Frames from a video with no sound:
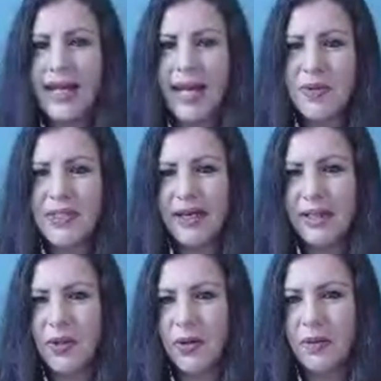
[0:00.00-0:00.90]
denouncing
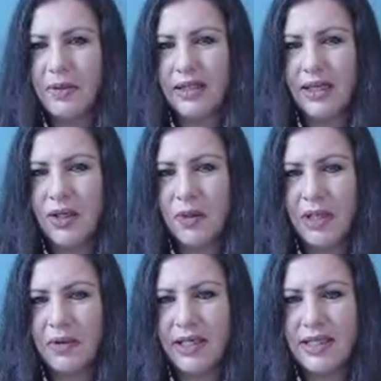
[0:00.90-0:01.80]
and documenting
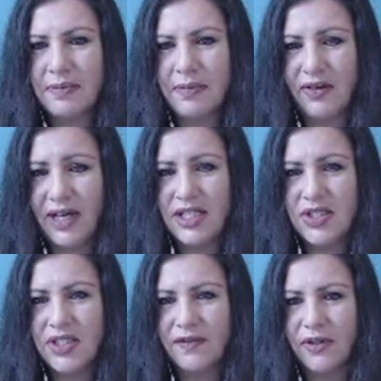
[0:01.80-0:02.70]
human rights
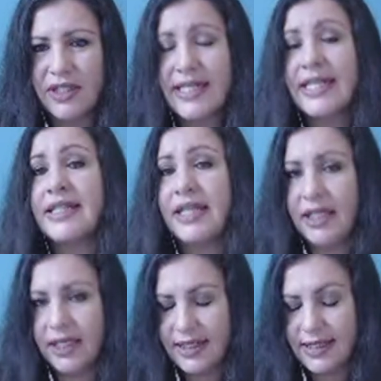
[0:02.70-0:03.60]
violations for 60
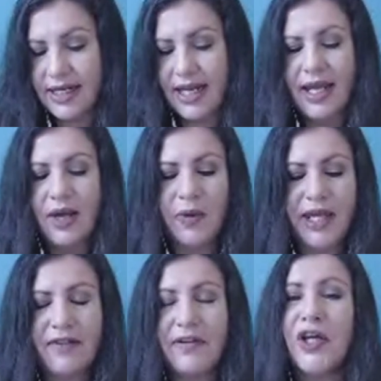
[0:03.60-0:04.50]
years. We
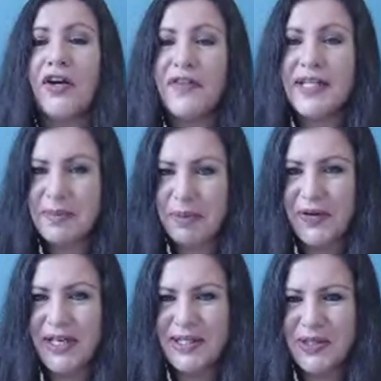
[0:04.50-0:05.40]
have a lot of
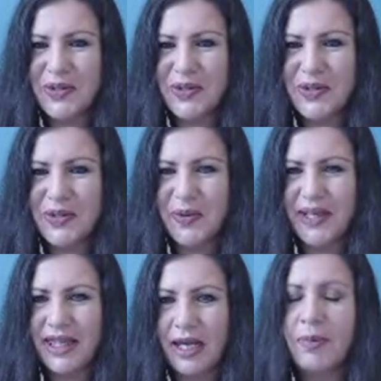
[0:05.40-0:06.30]
experience doing that,
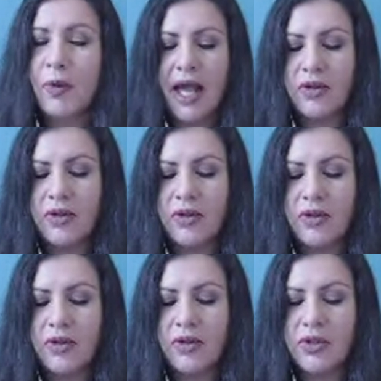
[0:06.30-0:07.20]
but we have to
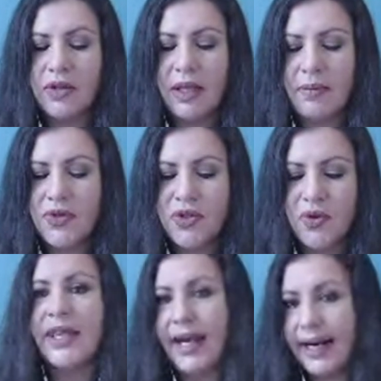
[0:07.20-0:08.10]

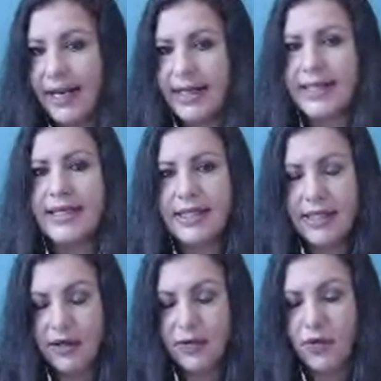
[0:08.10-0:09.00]
demonstrate the
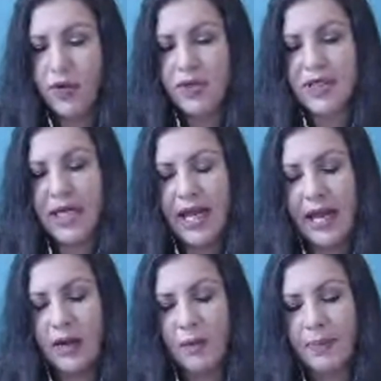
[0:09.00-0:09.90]
alliances and, of course,
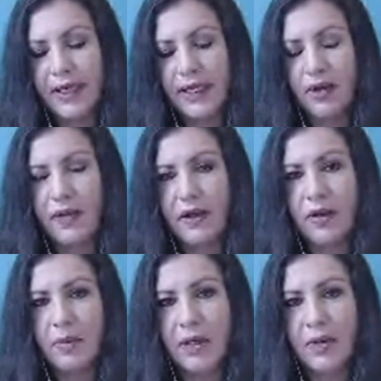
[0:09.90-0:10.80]
accompanying other
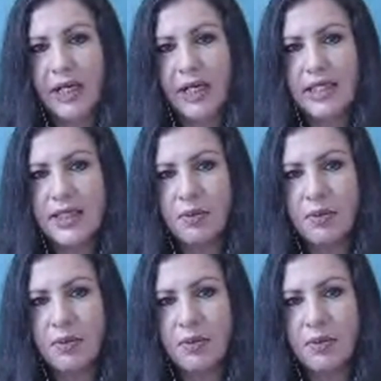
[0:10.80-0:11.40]
human rights